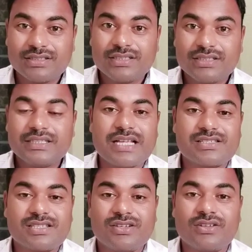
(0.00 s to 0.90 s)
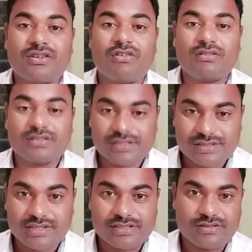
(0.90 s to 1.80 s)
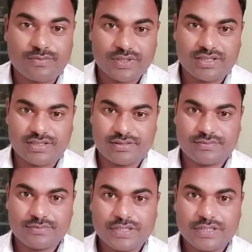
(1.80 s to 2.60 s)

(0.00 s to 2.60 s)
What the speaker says: He has given all this rest of the things.